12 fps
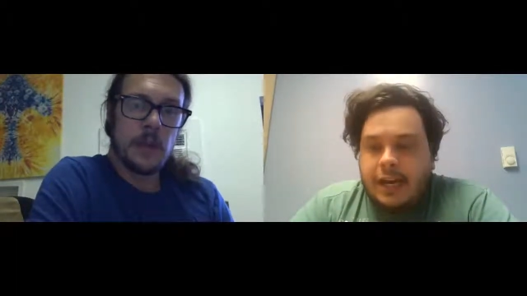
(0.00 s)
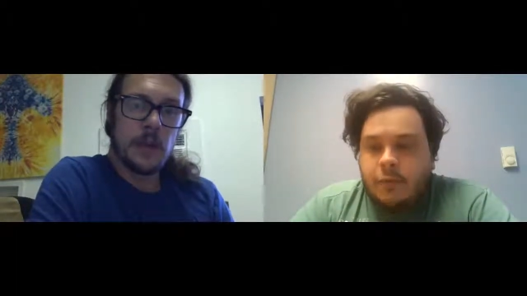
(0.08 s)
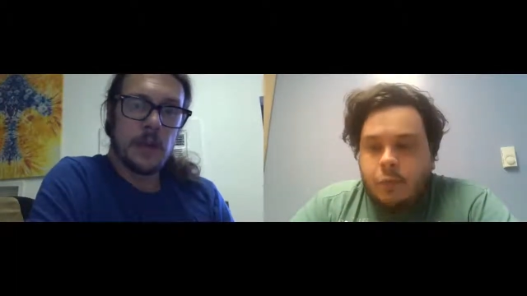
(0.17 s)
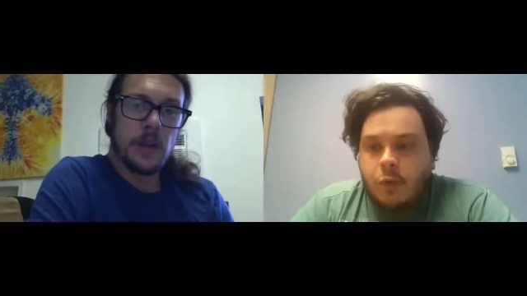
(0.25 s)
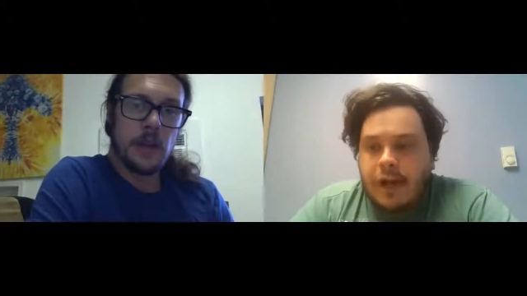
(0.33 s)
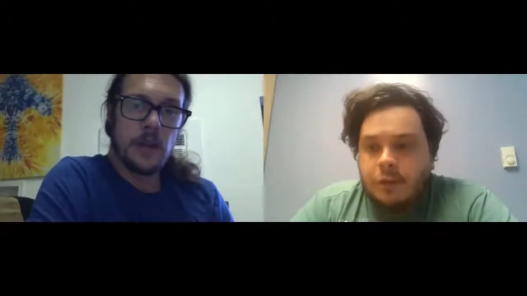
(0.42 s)

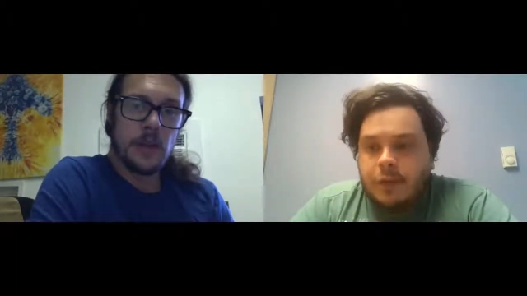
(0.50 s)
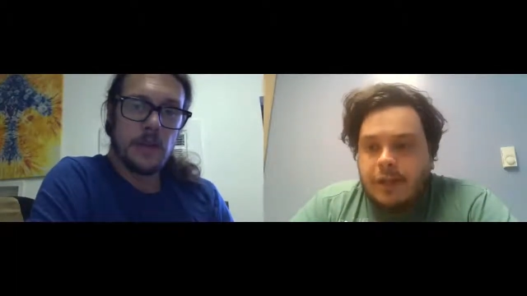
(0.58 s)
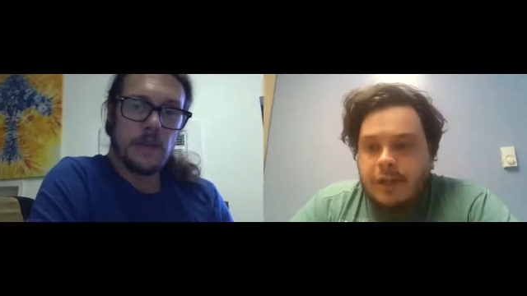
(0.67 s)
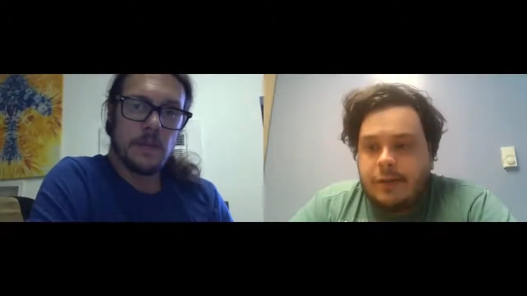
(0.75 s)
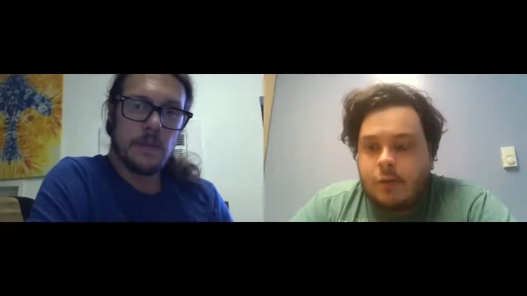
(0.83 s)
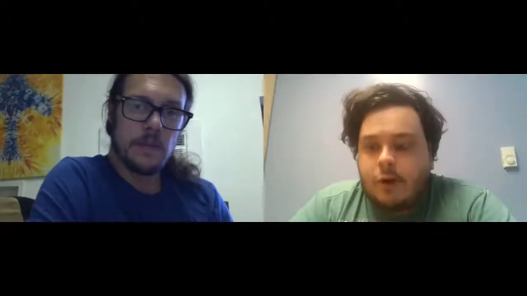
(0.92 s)
Speaker 1: and what I
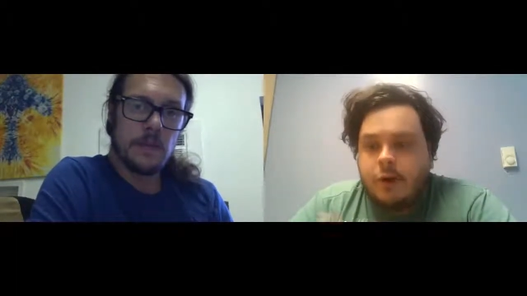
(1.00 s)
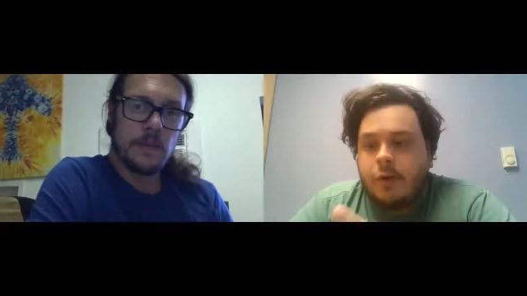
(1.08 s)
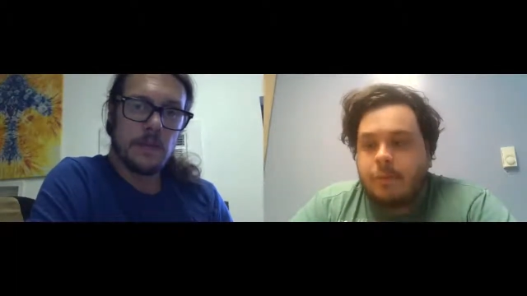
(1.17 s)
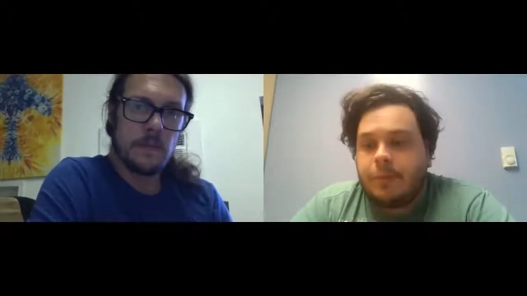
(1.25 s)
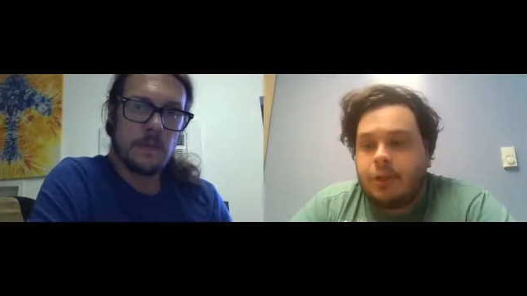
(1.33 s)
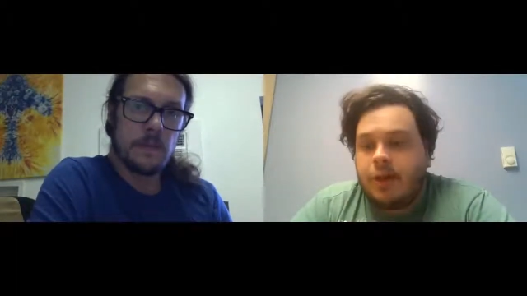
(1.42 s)
really want
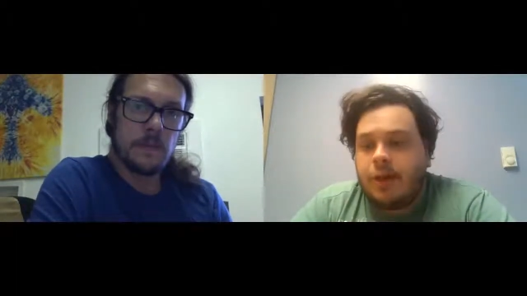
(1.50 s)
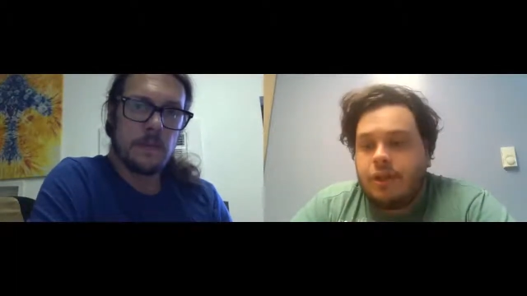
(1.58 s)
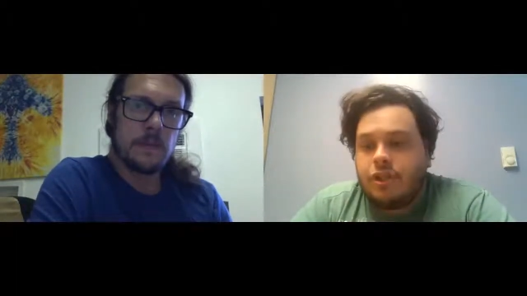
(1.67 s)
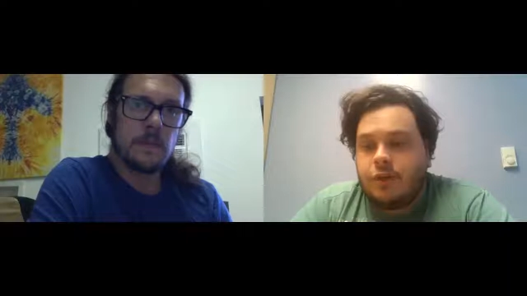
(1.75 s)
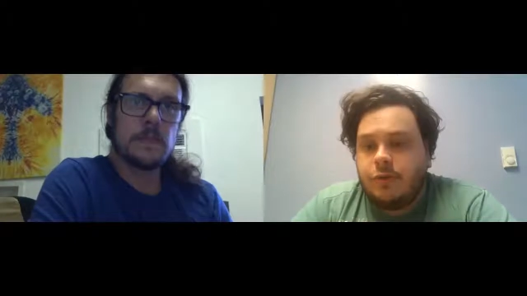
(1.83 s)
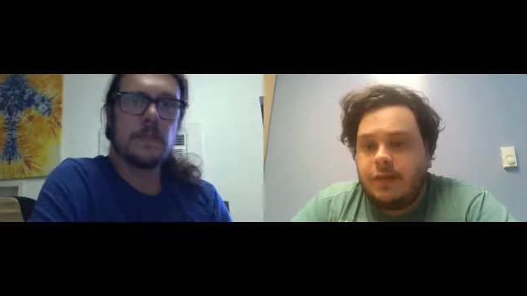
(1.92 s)
to
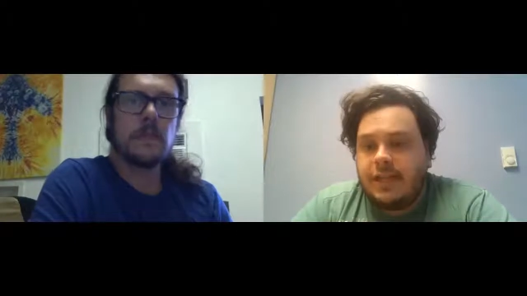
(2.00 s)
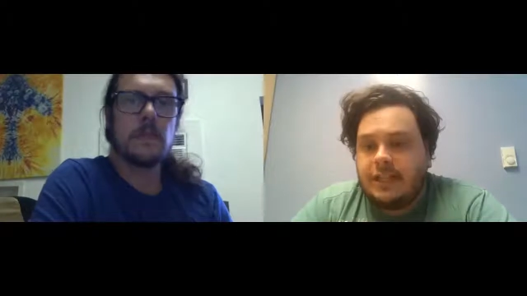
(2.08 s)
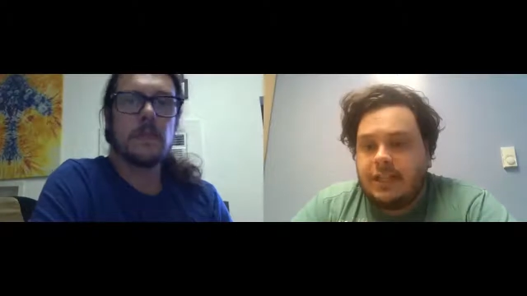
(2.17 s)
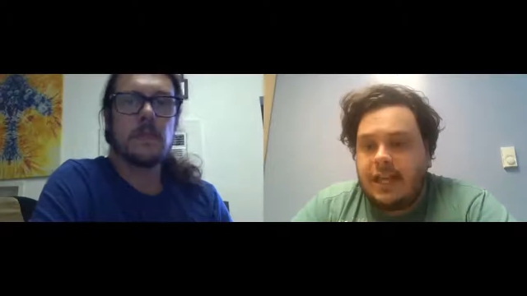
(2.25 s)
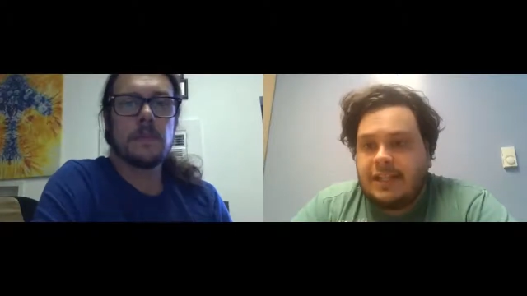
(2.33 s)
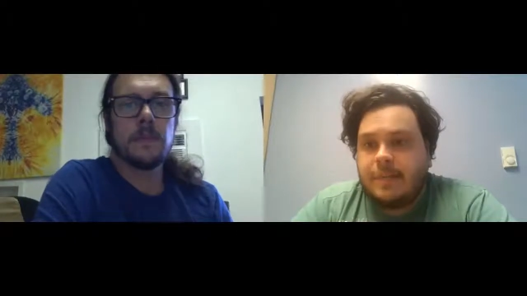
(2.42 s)
applaud you
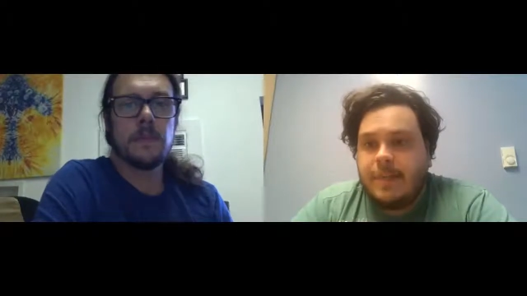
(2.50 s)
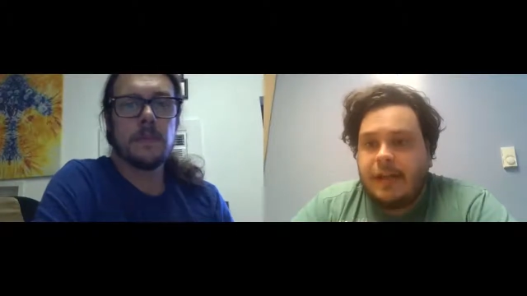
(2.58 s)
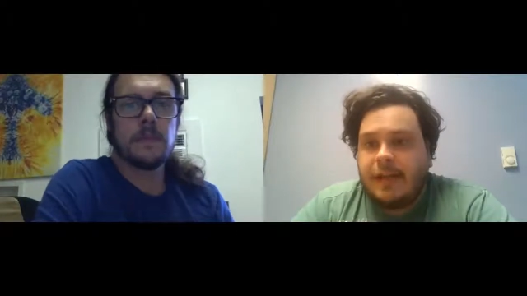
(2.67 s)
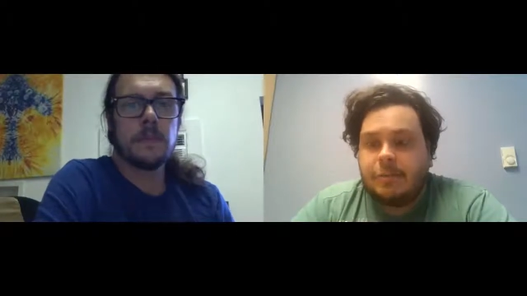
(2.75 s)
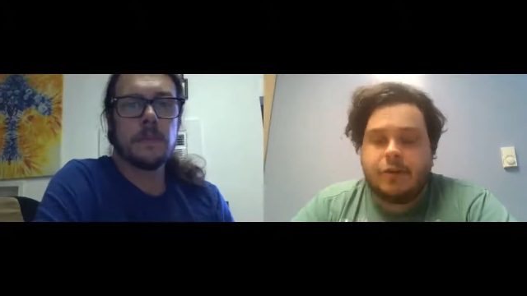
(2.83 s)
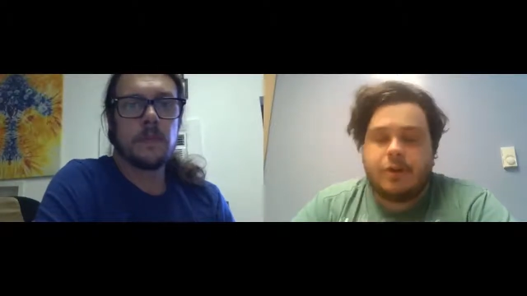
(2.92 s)
is less
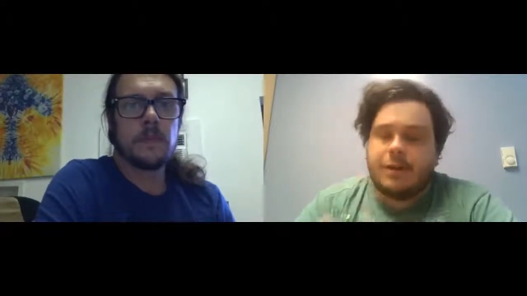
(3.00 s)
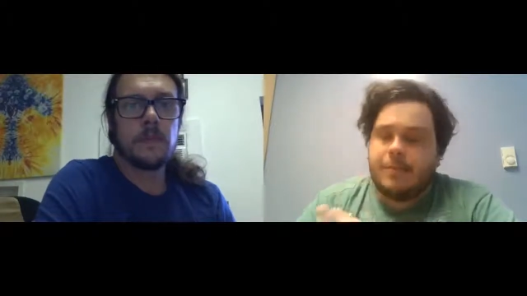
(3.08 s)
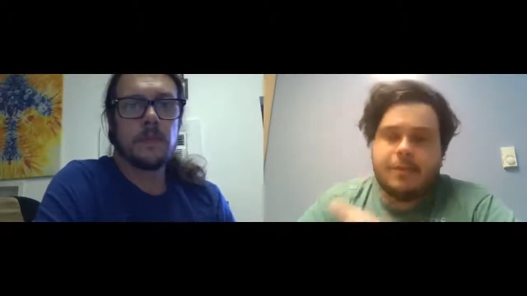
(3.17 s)
about the book.